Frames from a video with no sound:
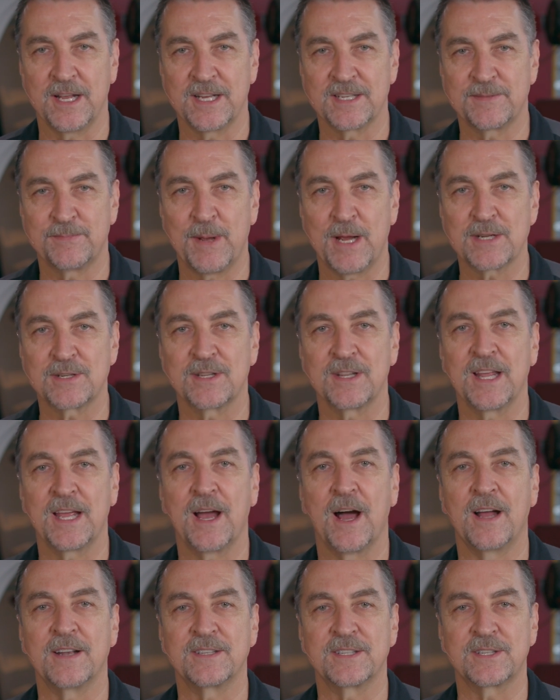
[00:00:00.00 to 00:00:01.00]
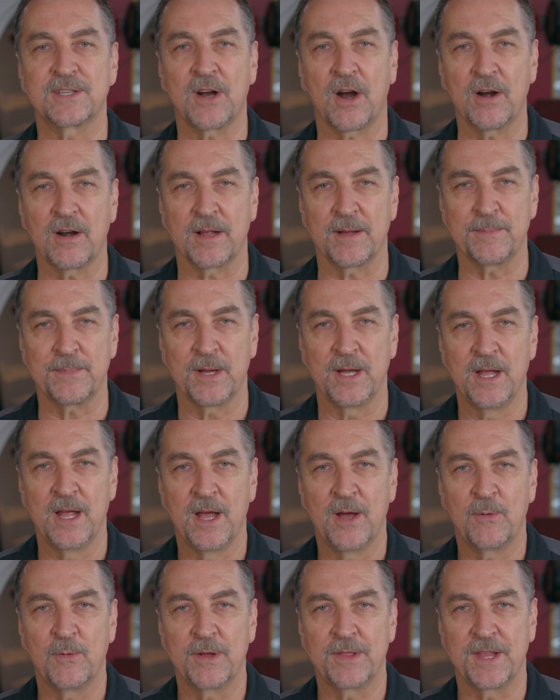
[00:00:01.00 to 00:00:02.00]
especially on startup
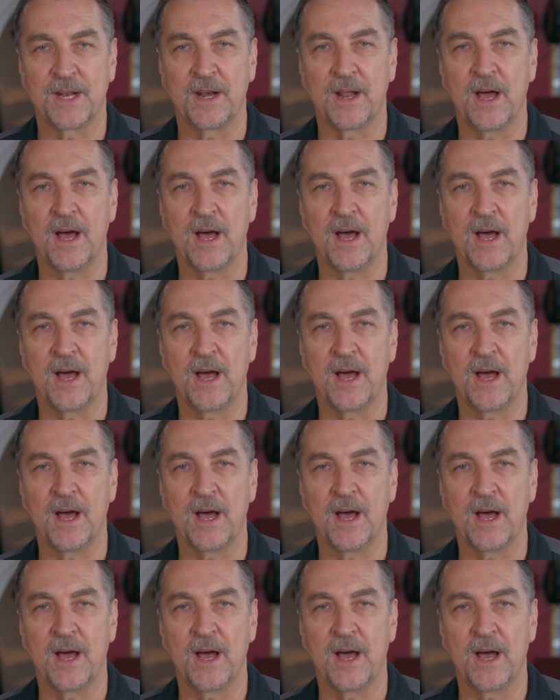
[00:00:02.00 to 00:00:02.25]
with an